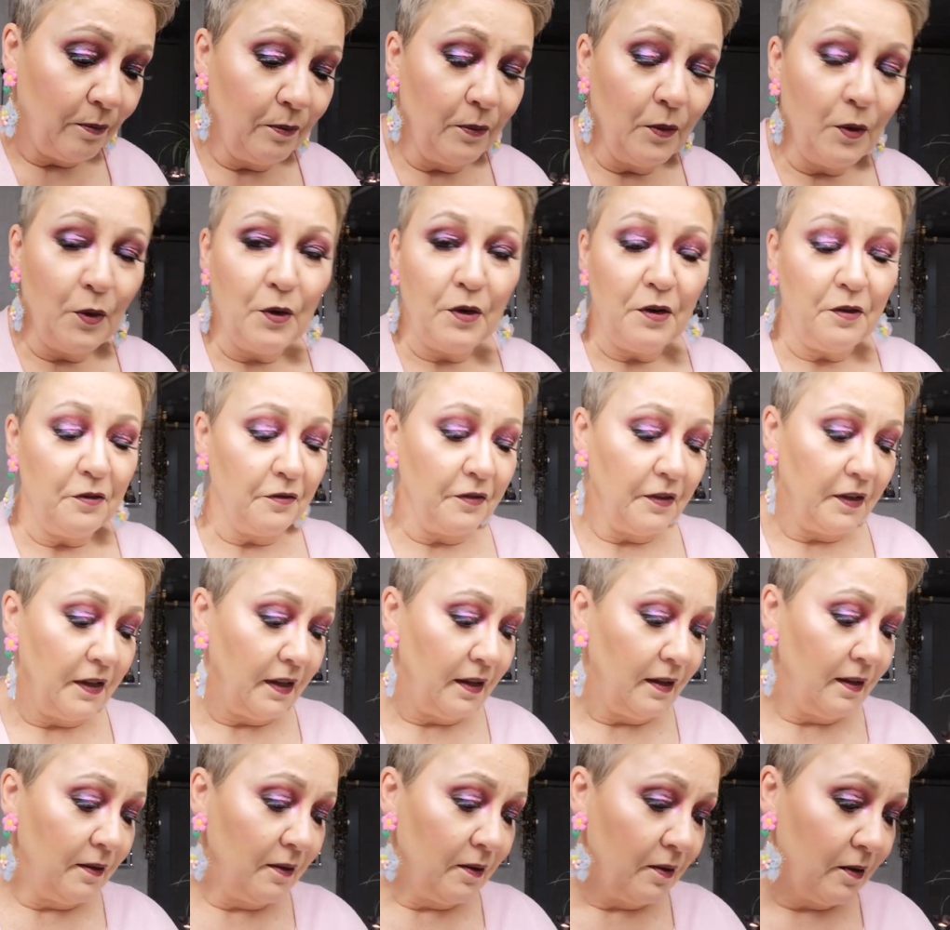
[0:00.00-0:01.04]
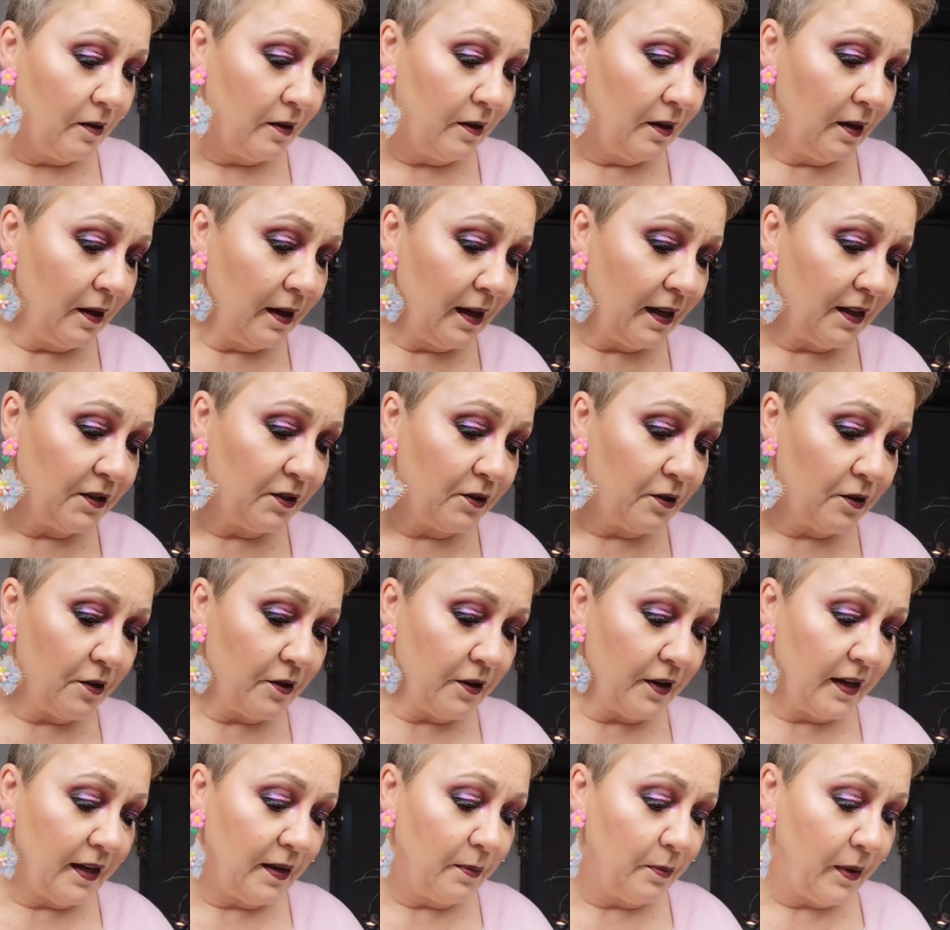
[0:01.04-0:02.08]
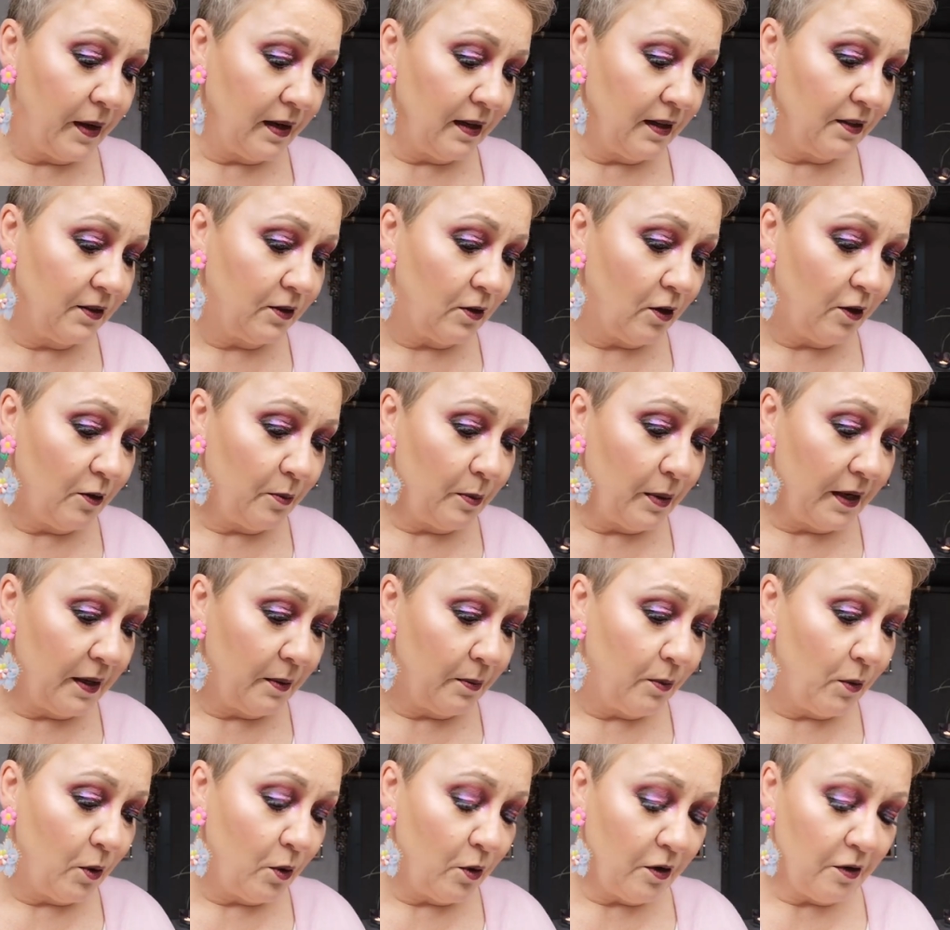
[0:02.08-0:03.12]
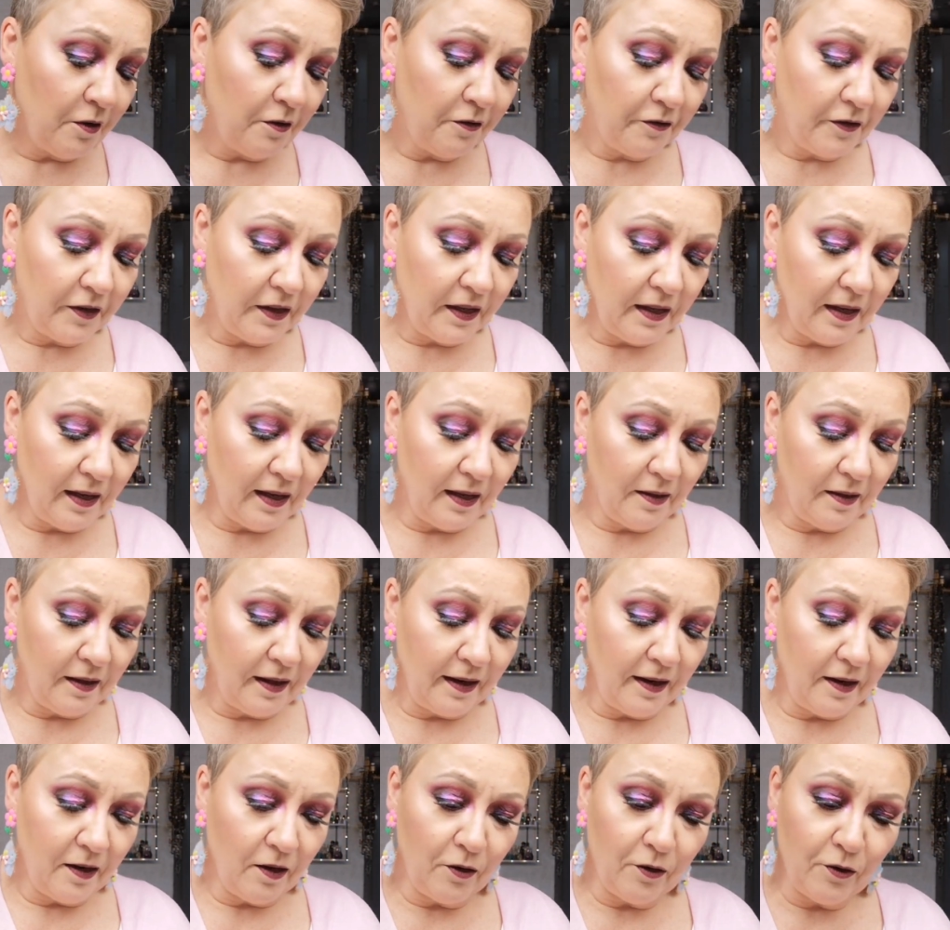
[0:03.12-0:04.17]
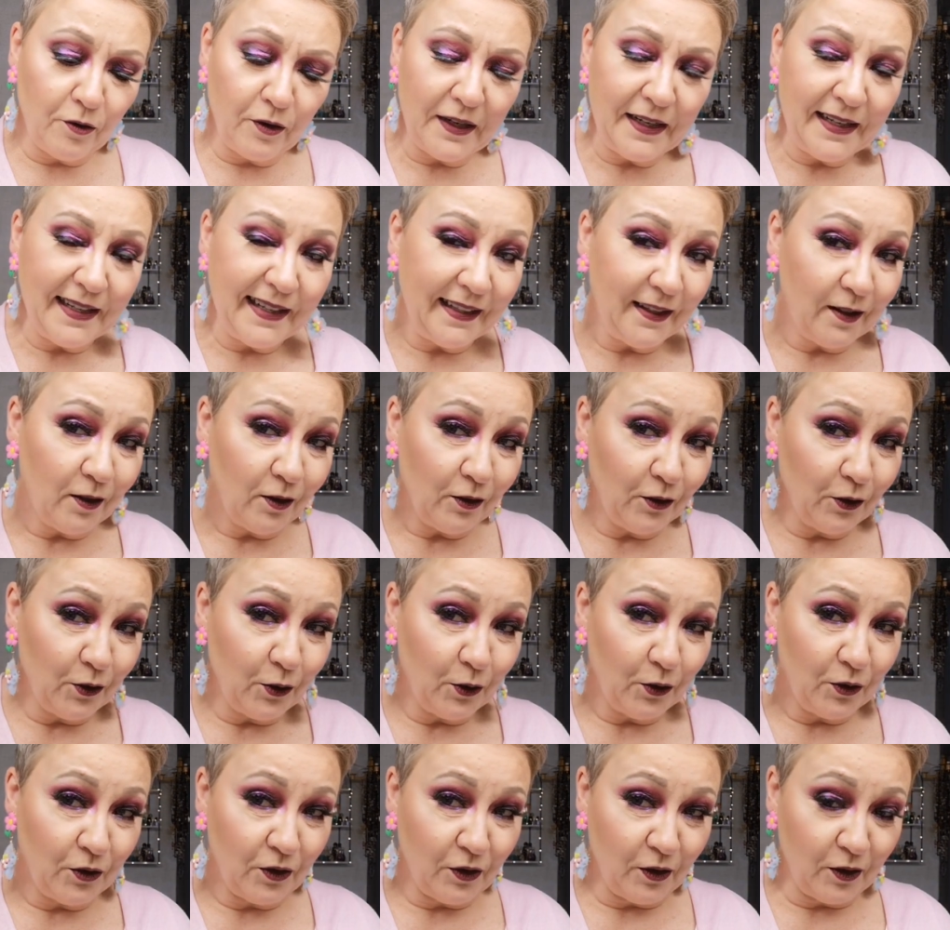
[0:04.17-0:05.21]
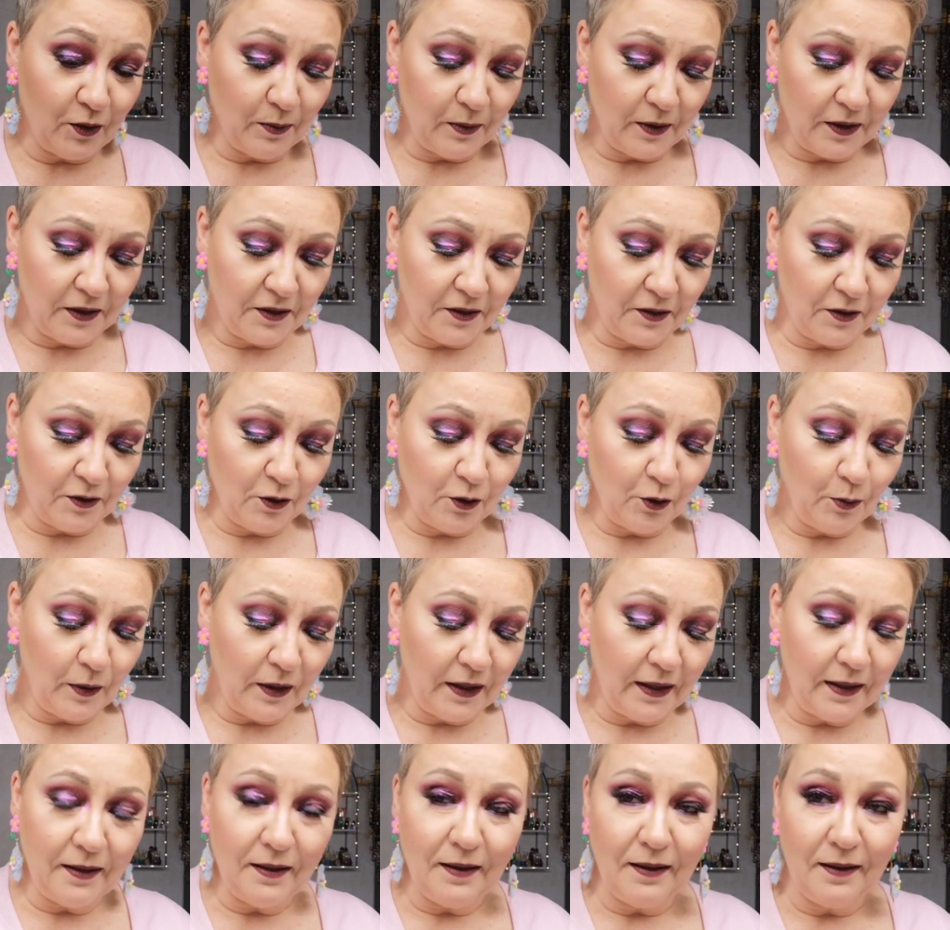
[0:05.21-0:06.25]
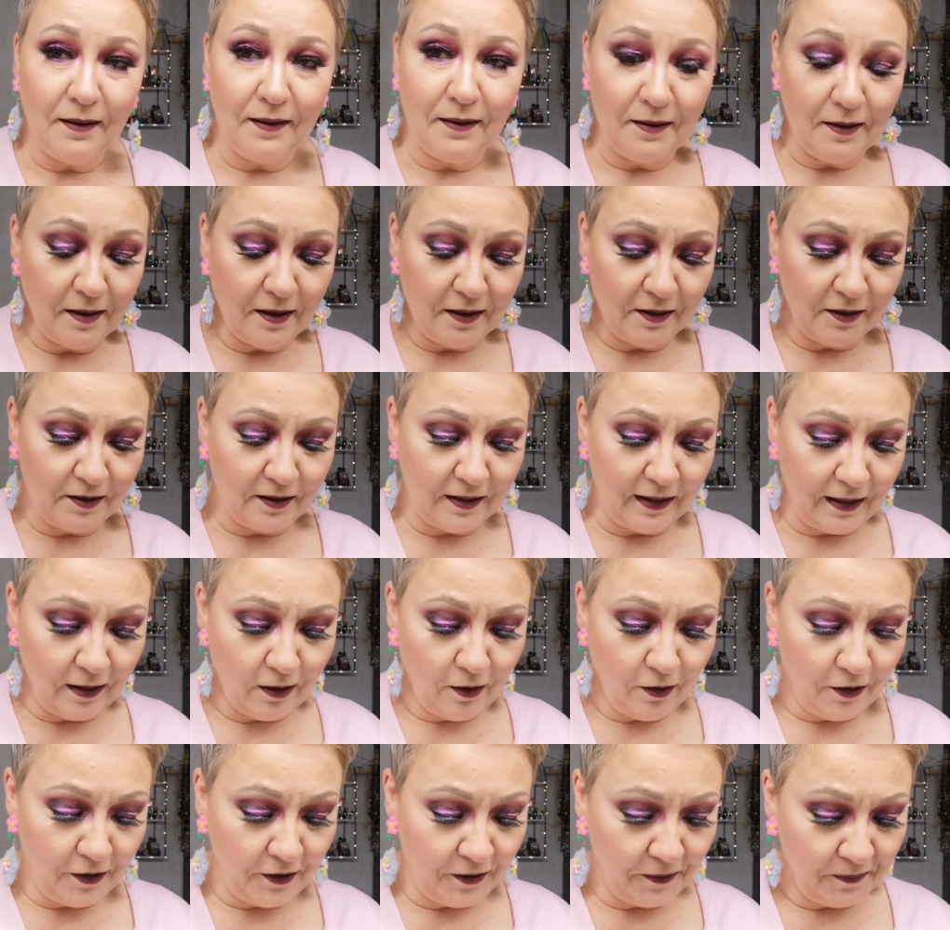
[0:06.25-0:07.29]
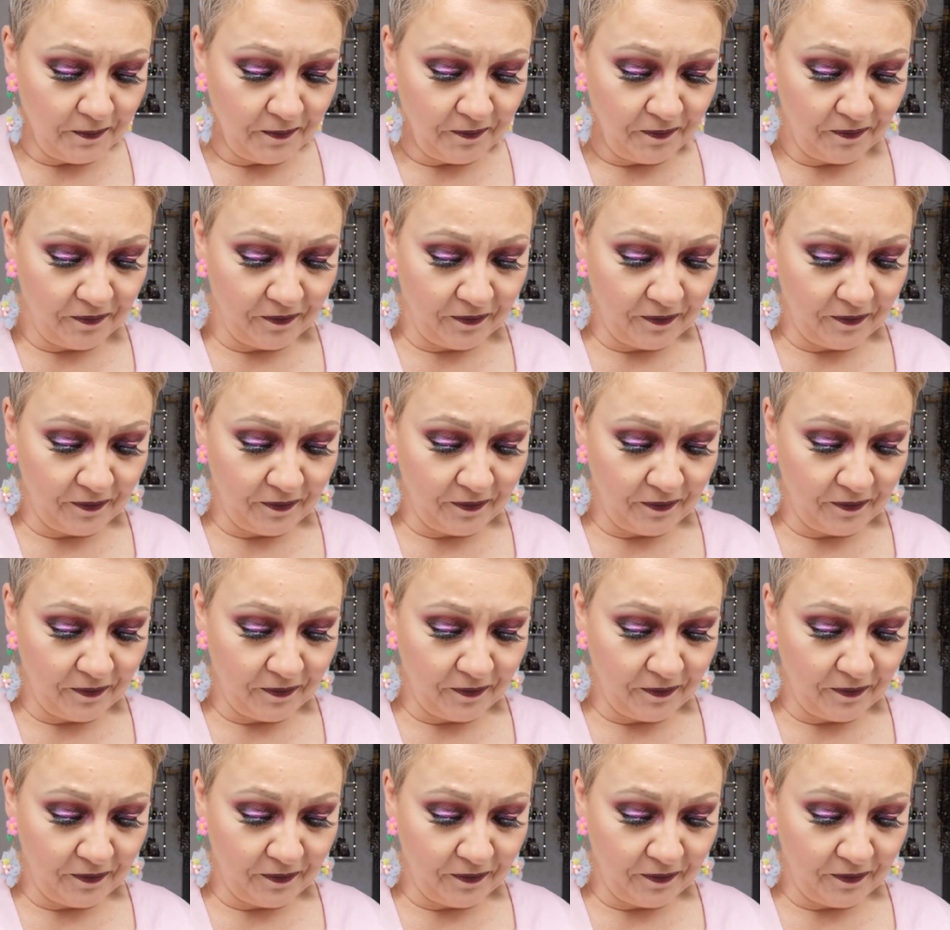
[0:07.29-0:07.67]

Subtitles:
Morphe, the next 3 palettes are by Morphe, and they are really not neutral, but to me they still are.